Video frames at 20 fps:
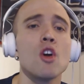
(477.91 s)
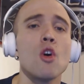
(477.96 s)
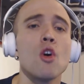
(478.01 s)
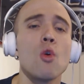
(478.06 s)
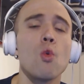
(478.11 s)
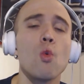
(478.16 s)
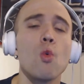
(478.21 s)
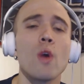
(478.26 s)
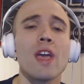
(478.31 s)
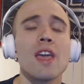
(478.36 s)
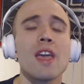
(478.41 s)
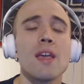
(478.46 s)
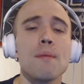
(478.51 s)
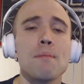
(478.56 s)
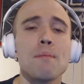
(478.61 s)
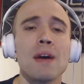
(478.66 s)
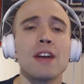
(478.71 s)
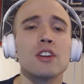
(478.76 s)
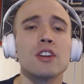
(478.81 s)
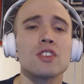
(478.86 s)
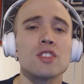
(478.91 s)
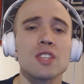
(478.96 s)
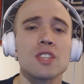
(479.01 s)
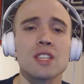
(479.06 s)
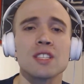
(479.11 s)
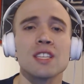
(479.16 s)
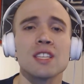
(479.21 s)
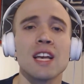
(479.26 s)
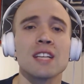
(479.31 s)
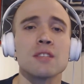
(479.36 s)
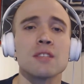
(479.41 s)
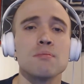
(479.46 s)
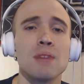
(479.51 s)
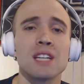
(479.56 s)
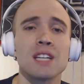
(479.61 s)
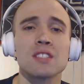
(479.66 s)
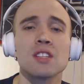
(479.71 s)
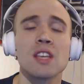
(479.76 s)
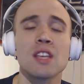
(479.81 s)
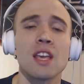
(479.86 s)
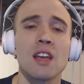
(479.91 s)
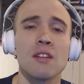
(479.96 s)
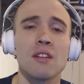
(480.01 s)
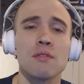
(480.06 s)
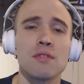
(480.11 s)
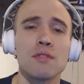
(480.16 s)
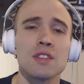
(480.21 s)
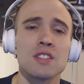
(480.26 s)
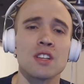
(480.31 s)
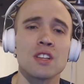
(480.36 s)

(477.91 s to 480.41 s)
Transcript: way better success mentally and physically.